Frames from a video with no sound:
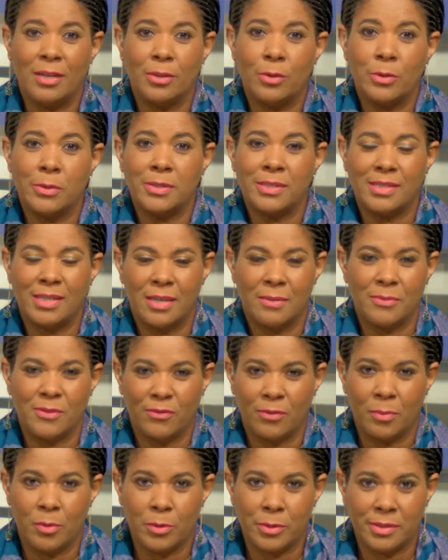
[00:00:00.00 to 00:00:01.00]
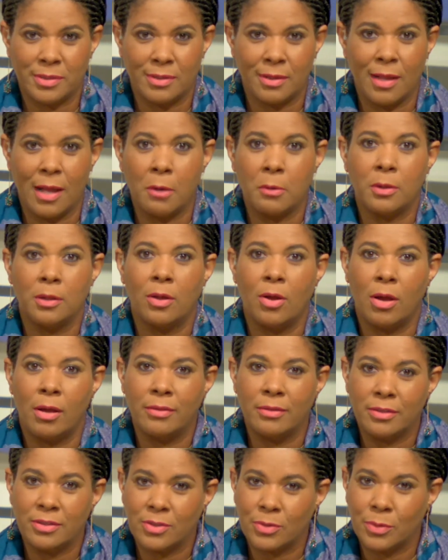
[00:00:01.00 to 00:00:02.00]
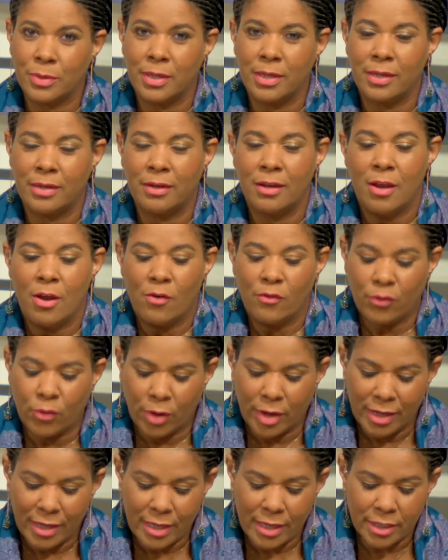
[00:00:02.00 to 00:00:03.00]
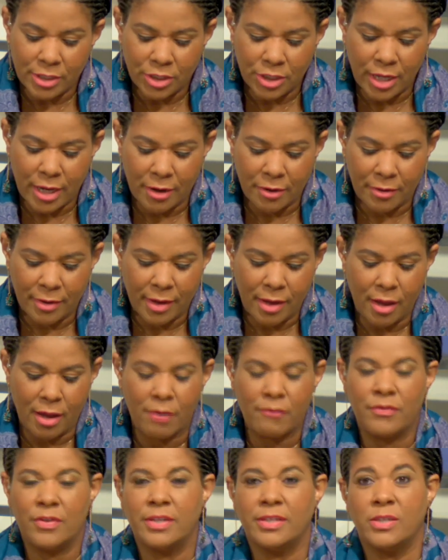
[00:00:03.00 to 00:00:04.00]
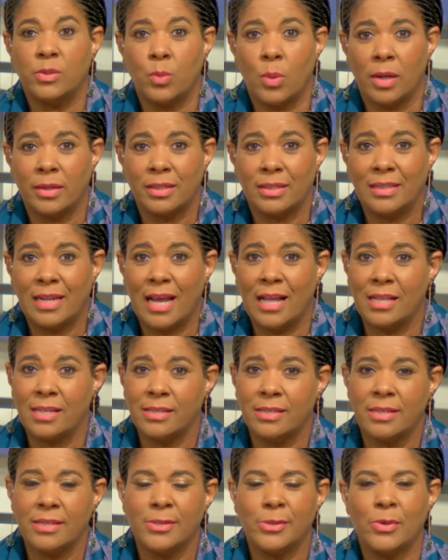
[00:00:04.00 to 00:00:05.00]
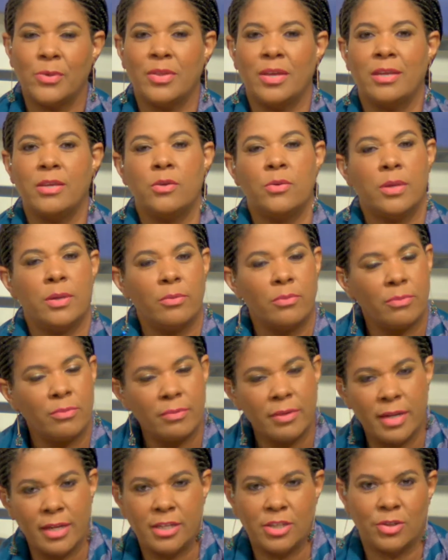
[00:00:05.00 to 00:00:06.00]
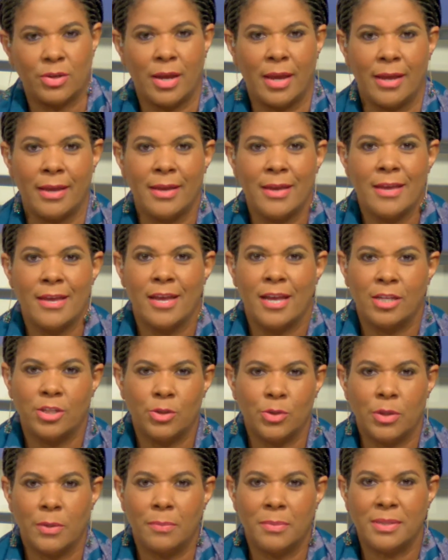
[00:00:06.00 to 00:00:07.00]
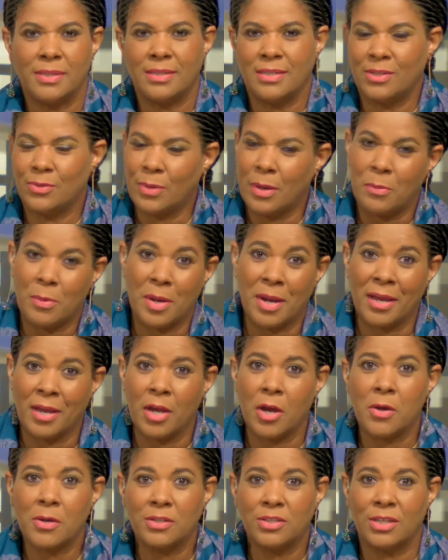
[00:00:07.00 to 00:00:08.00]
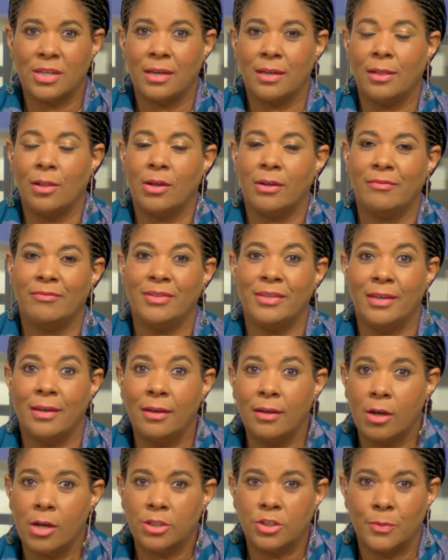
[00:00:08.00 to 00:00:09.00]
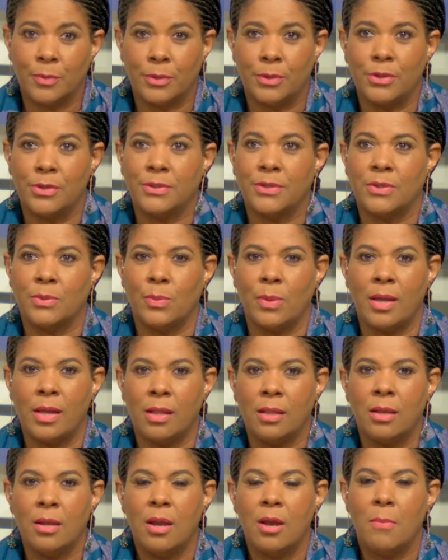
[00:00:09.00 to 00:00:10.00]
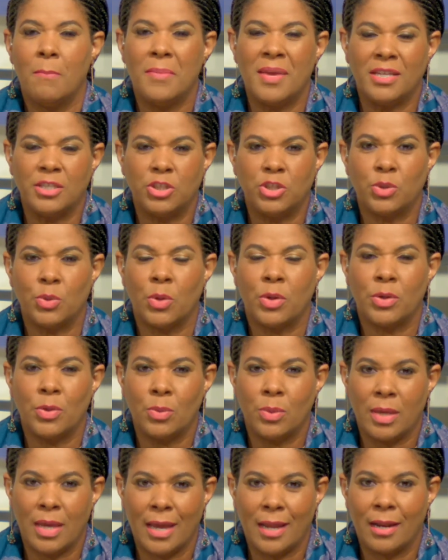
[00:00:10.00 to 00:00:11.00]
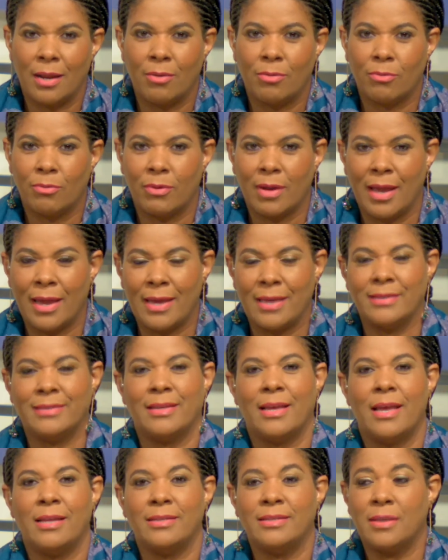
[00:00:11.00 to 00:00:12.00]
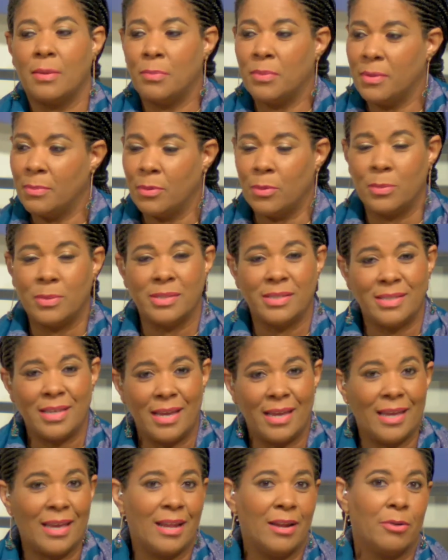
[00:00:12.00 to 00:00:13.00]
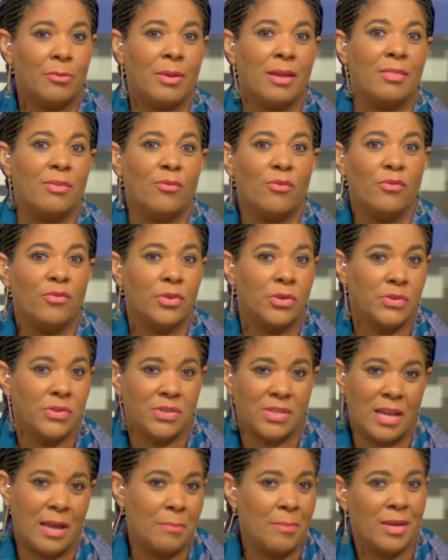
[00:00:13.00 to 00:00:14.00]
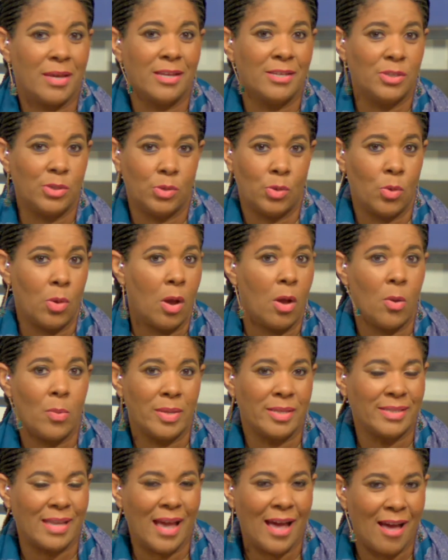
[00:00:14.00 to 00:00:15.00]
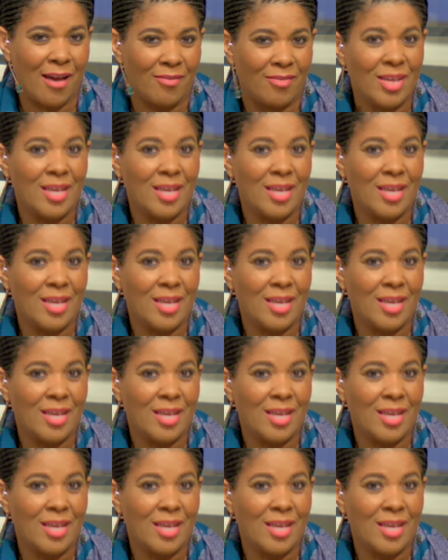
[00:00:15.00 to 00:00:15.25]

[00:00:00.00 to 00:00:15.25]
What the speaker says: those tips from Crystal Howell on the screen for each area of this SWOT analysis so that you can really try and do your business right. We're encouraging a lot of young entrepreneurs as well. Make sure you get it right. And some people will say get it right the first time because you don't always have